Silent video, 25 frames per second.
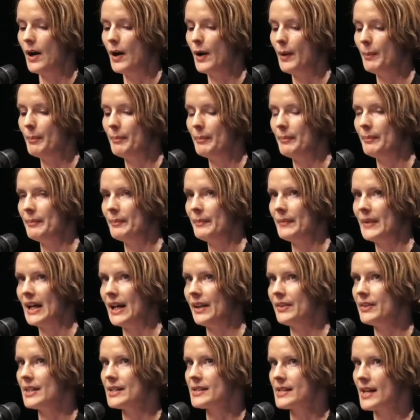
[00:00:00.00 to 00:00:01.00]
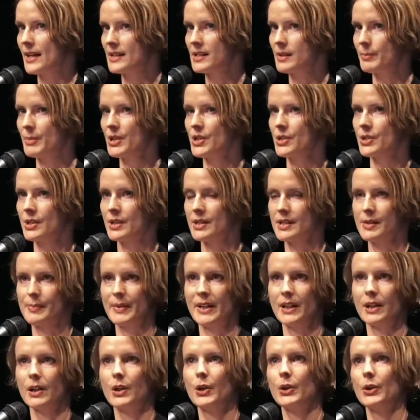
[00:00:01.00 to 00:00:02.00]
And this exhibition is
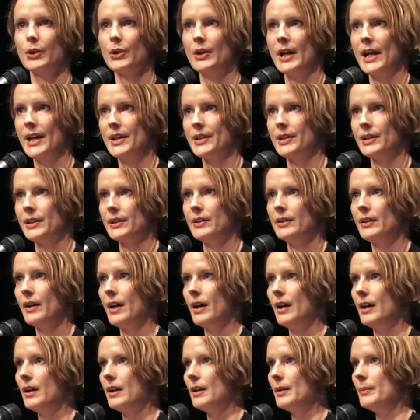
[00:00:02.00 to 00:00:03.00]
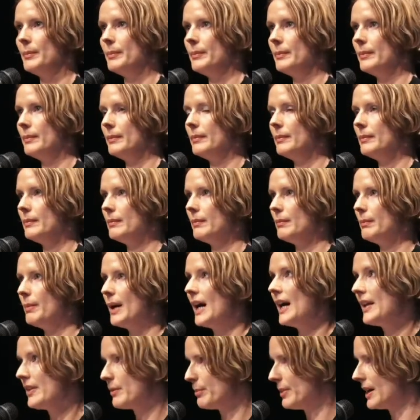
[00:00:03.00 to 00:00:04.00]
being curated
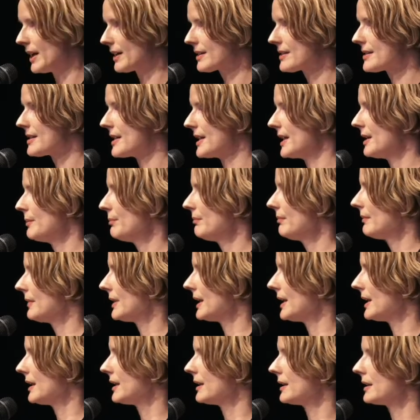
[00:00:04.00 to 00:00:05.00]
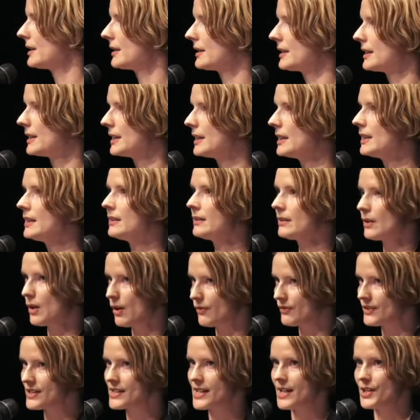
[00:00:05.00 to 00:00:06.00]
by the Buck team in
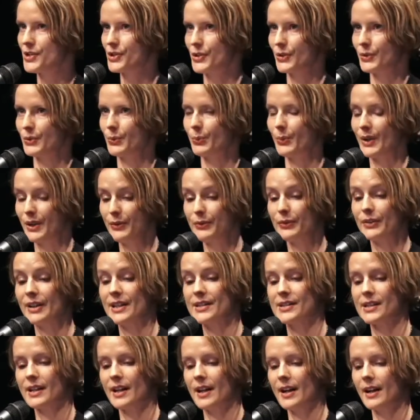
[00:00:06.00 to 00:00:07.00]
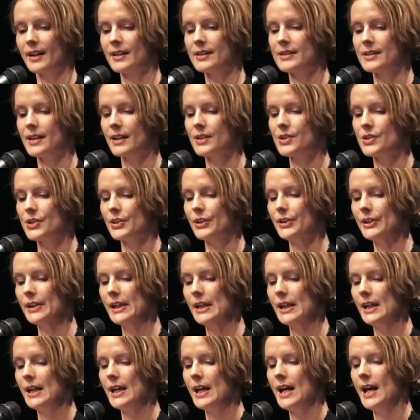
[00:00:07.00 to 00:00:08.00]
conversation with forensic architecture,
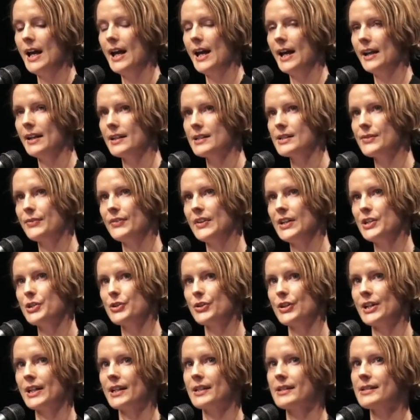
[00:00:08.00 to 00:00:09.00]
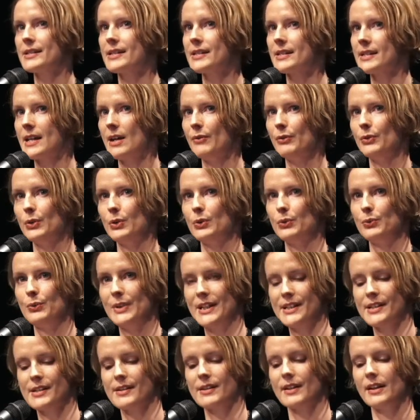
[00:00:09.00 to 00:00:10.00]
and it's featuring several
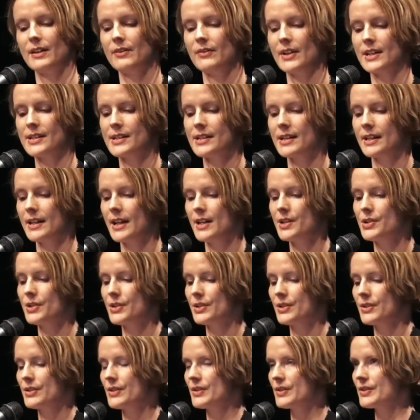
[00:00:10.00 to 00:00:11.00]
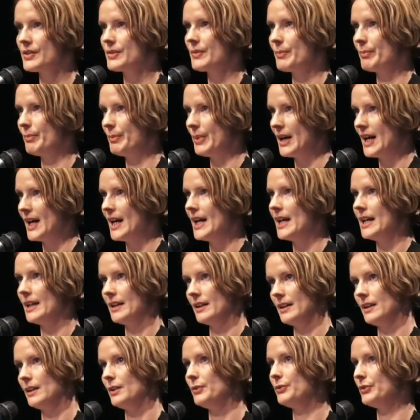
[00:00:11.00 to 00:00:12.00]
recent investigations
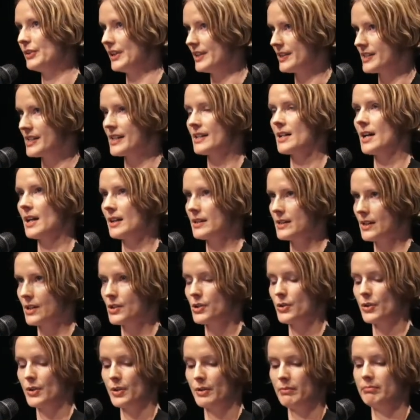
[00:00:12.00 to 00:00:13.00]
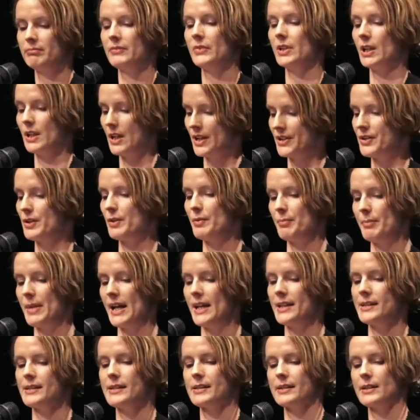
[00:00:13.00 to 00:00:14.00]
by Forensic Architecture, the
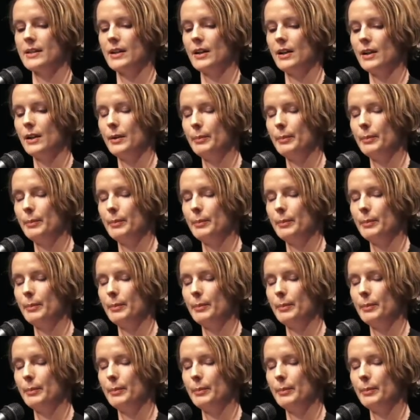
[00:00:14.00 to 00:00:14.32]
London-based